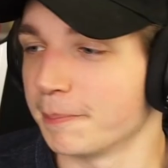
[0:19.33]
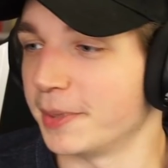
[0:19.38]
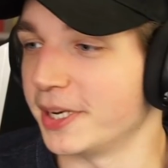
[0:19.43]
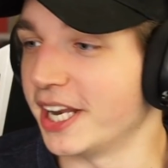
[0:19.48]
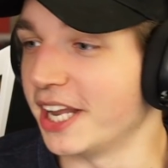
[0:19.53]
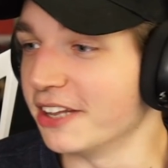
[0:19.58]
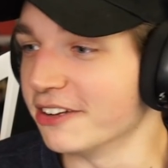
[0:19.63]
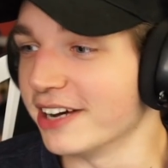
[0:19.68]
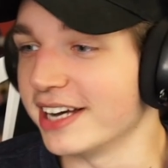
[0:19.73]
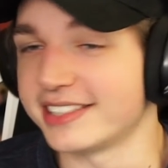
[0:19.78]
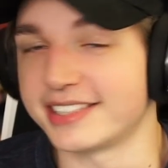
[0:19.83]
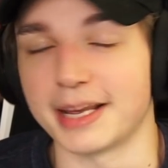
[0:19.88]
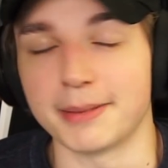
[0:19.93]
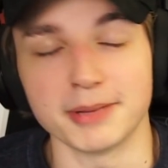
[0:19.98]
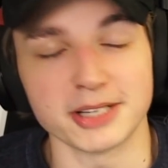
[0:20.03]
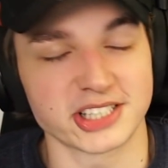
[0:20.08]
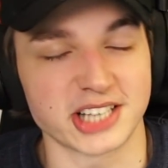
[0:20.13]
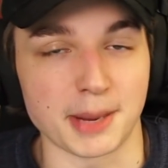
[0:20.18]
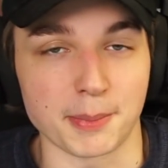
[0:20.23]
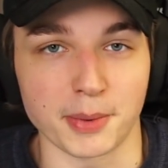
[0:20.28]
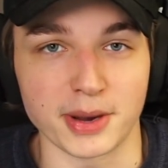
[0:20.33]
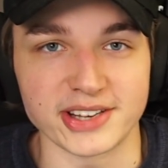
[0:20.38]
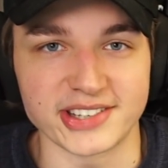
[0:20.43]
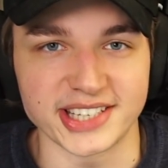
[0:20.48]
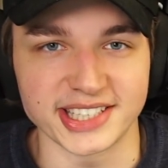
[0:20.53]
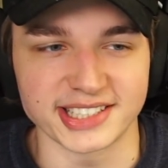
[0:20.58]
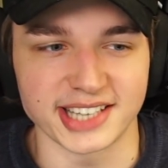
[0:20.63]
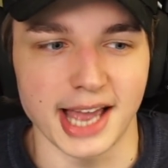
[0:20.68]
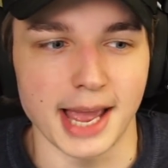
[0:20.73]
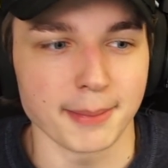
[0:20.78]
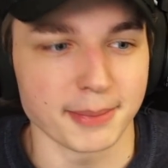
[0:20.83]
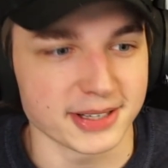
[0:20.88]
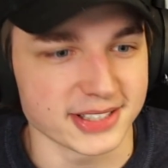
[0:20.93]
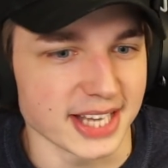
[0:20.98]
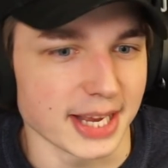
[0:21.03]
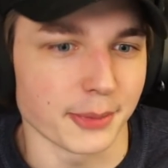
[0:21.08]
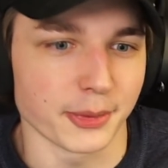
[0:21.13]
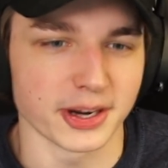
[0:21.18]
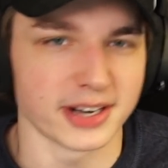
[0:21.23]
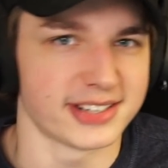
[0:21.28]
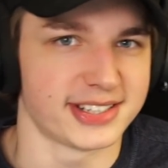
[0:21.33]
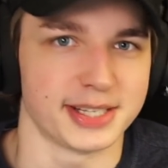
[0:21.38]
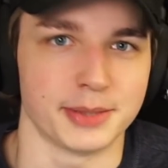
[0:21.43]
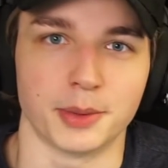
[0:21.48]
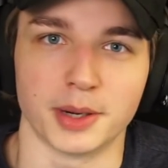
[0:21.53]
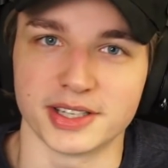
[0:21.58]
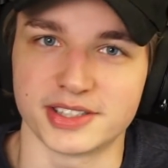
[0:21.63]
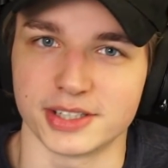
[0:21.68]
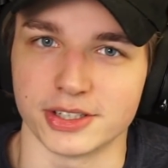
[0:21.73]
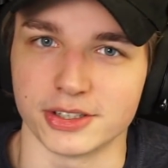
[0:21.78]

nonetheless, I'm gonna stop wasting time because I want to see what's in